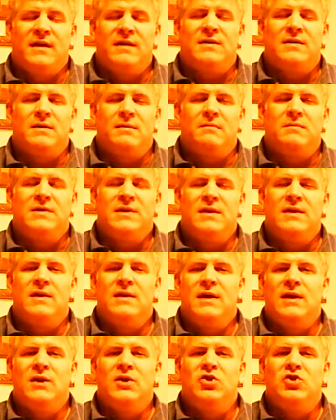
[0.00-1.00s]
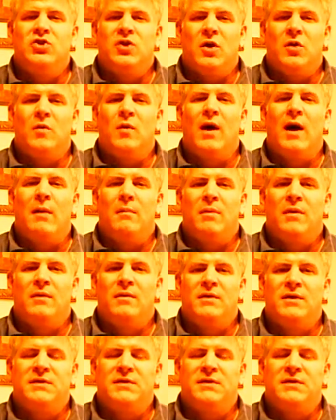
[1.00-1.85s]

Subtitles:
victim didn't need to show up,